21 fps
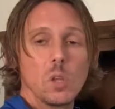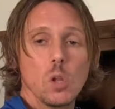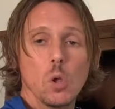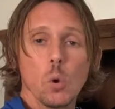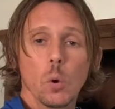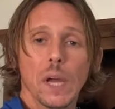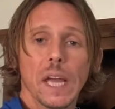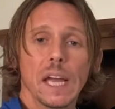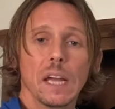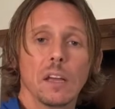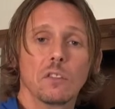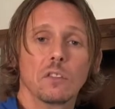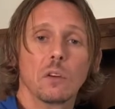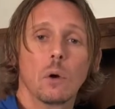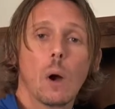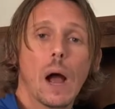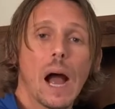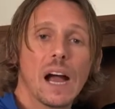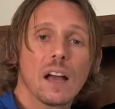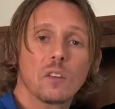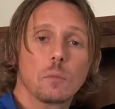Okay,
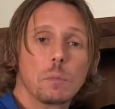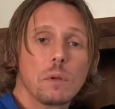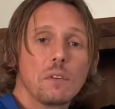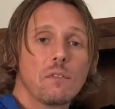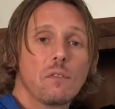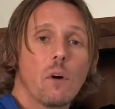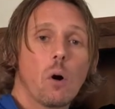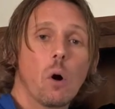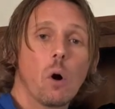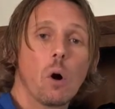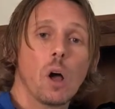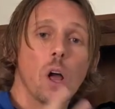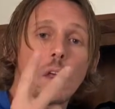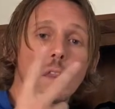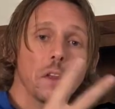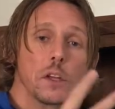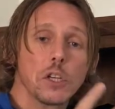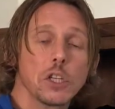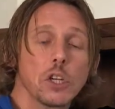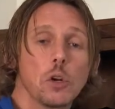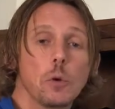so as before,
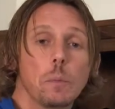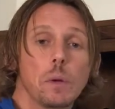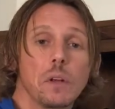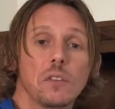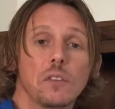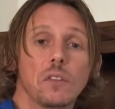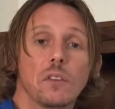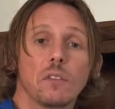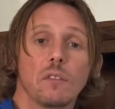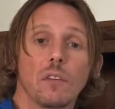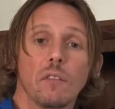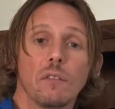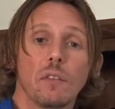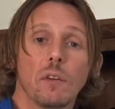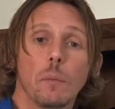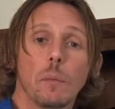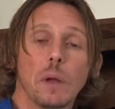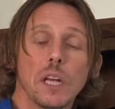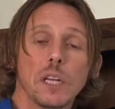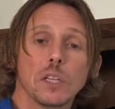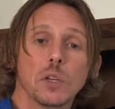the two pieces of
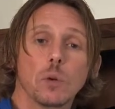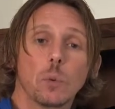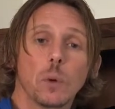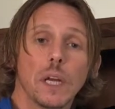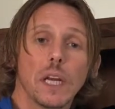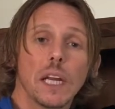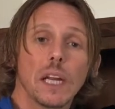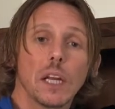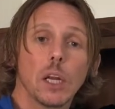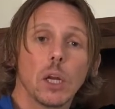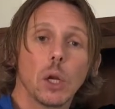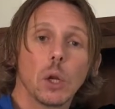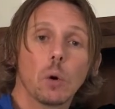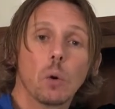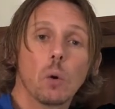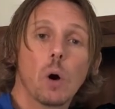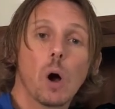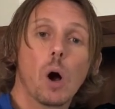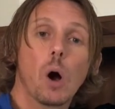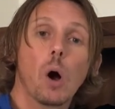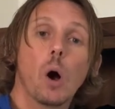information we need to
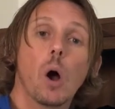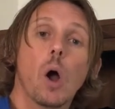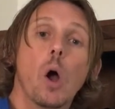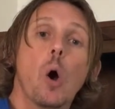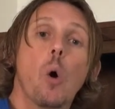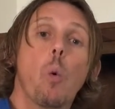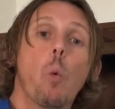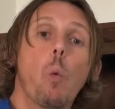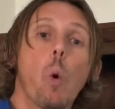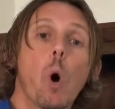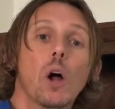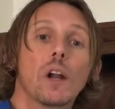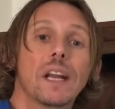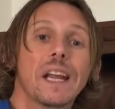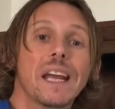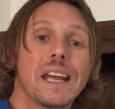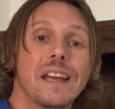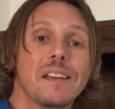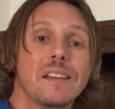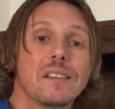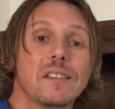know are, what
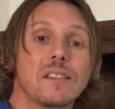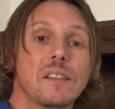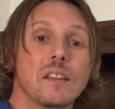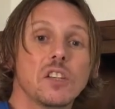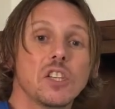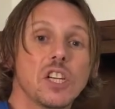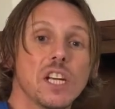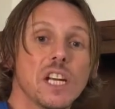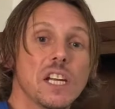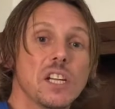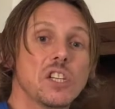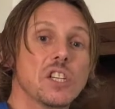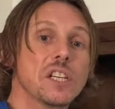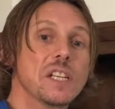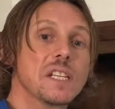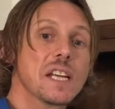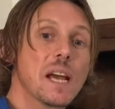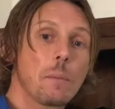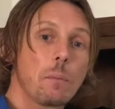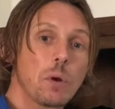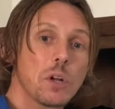is the change in
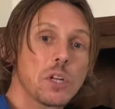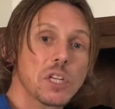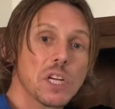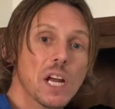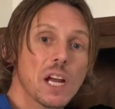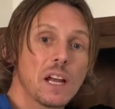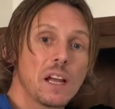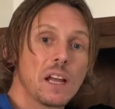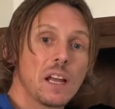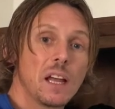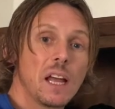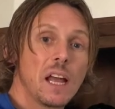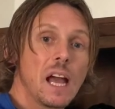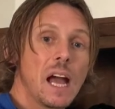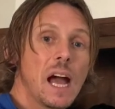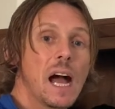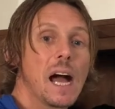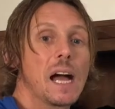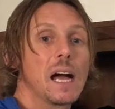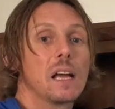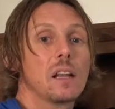temperature
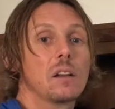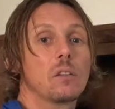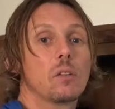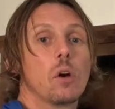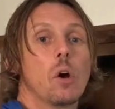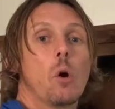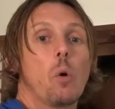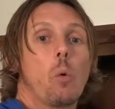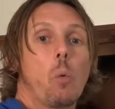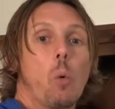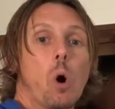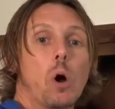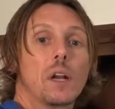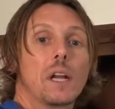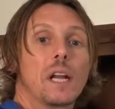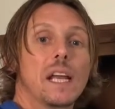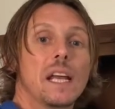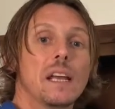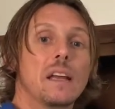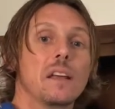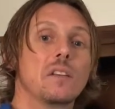and what
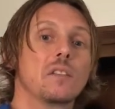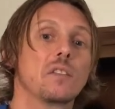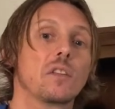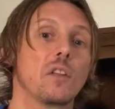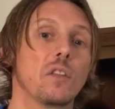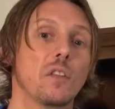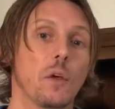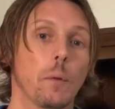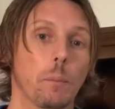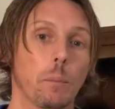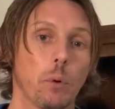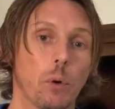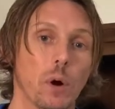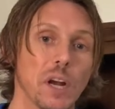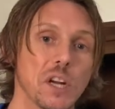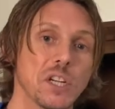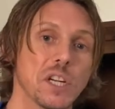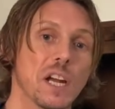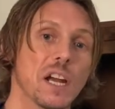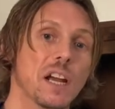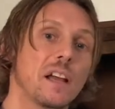is the
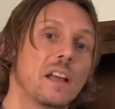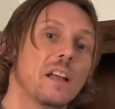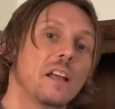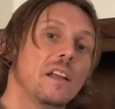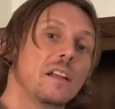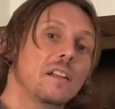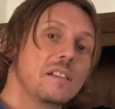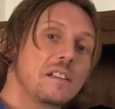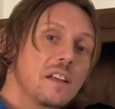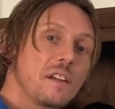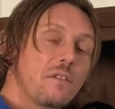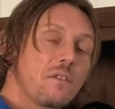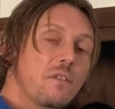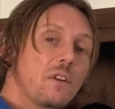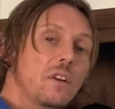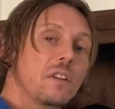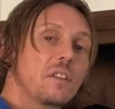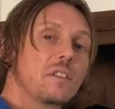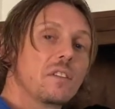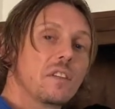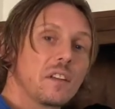pressure
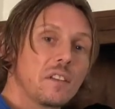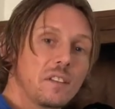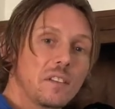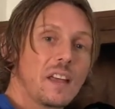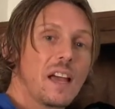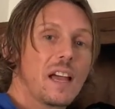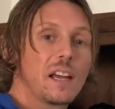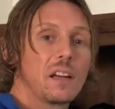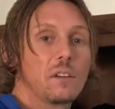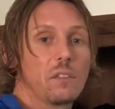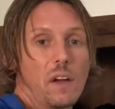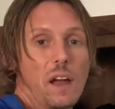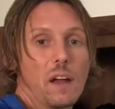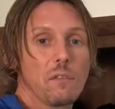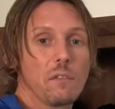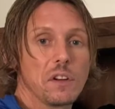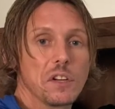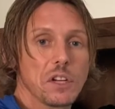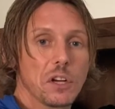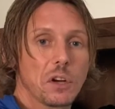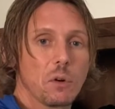difference assigned for
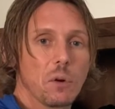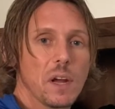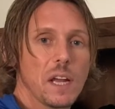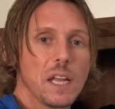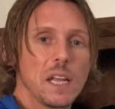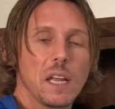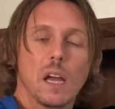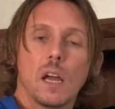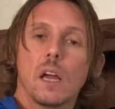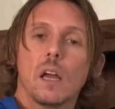every degree?